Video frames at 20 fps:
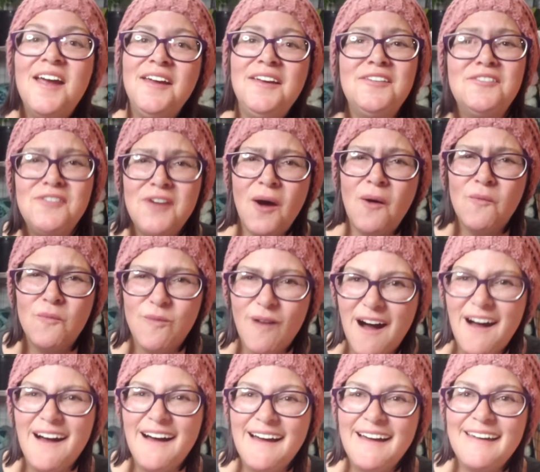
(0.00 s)
You know
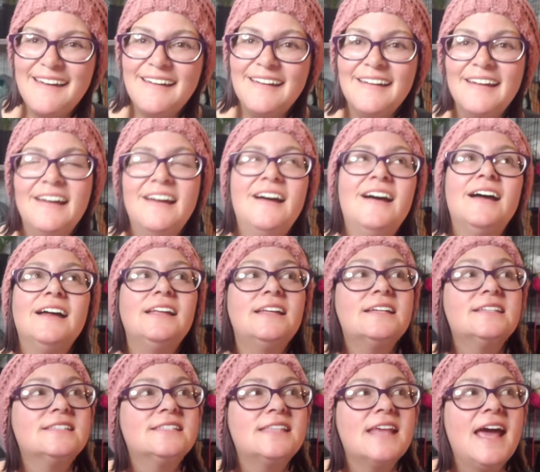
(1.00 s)
why?
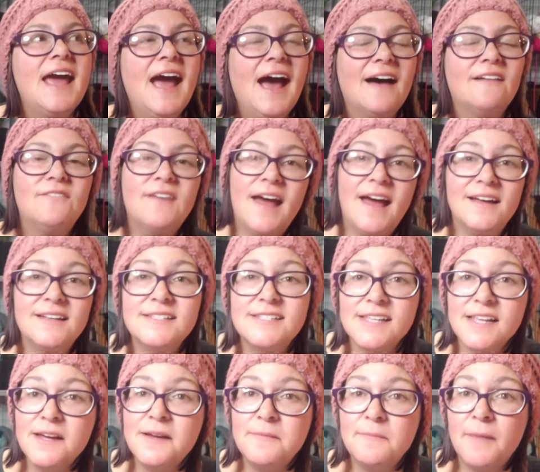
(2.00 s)
Because they have
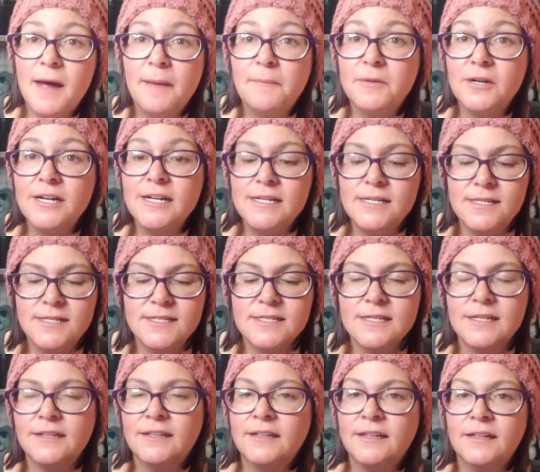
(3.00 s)
excellent memories.
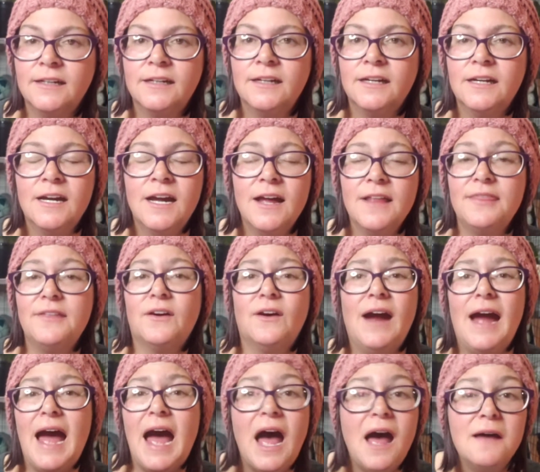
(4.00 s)
They're
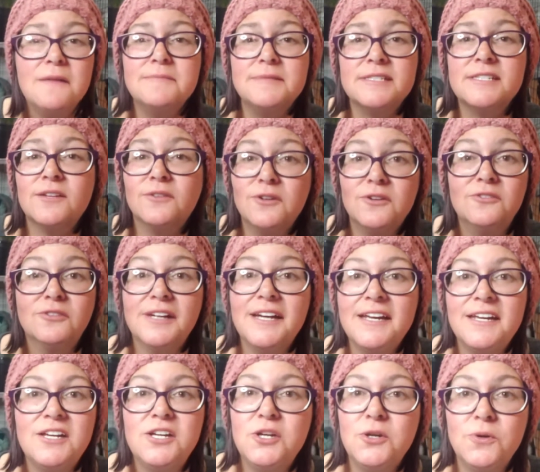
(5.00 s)
absolutely
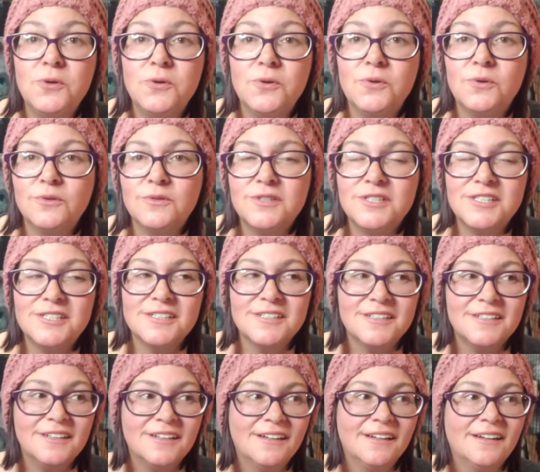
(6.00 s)
huge.
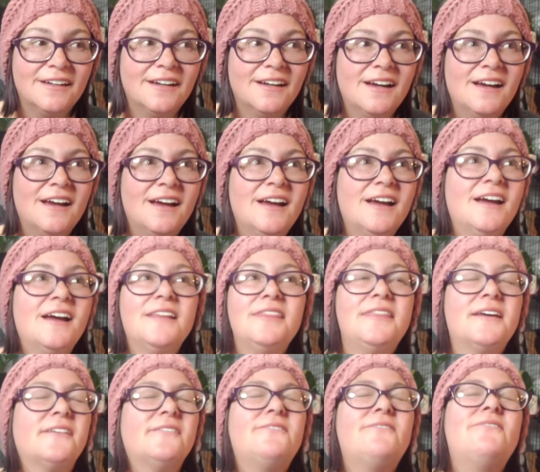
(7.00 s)

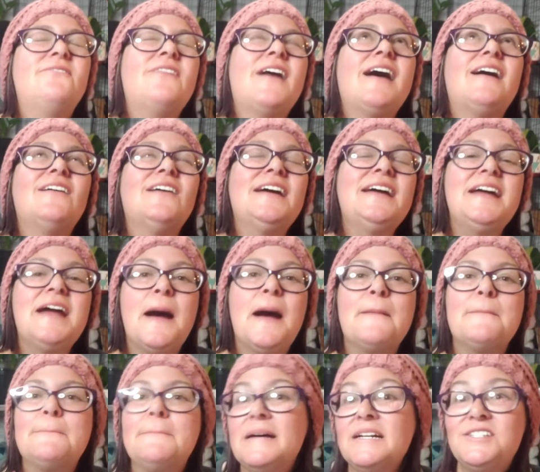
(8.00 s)
They're very
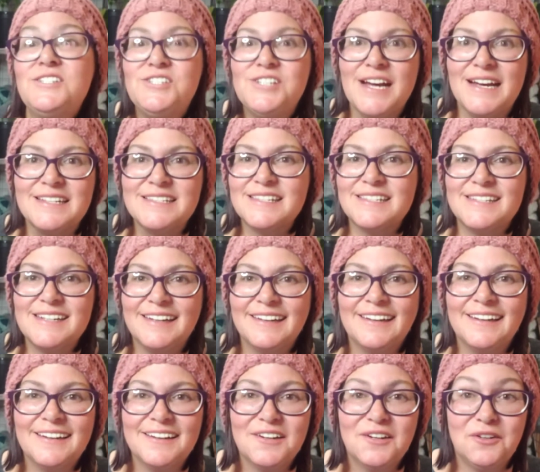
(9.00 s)

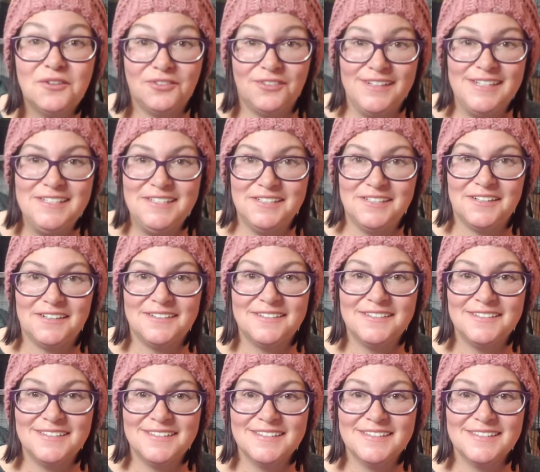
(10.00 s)
majestic
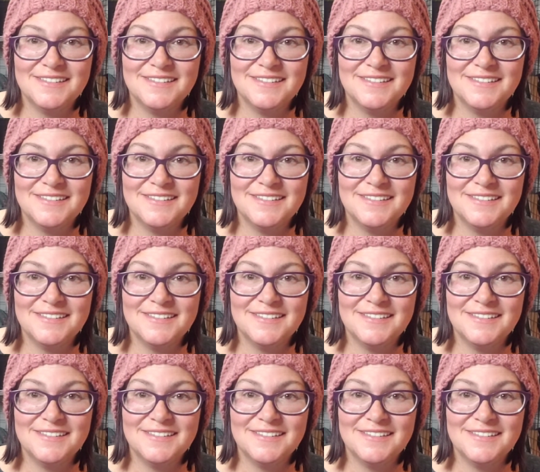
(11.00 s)
creatures.